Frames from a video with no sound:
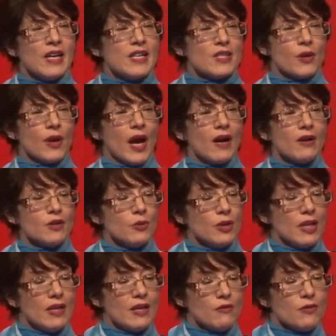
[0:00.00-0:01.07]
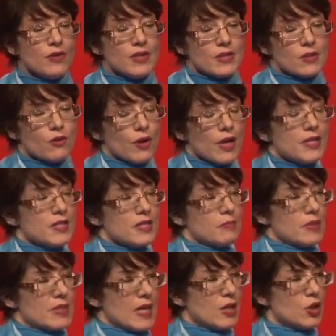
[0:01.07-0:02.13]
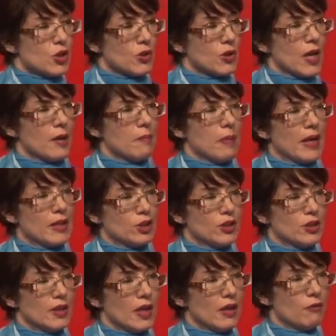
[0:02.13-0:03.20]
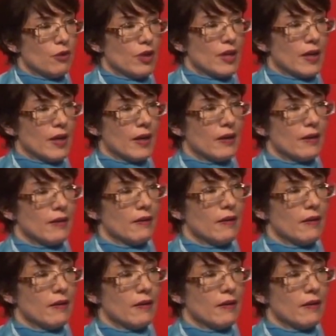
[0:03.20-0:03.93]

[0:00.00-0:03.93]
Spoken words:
So how do we live this greatest potential and passion every day?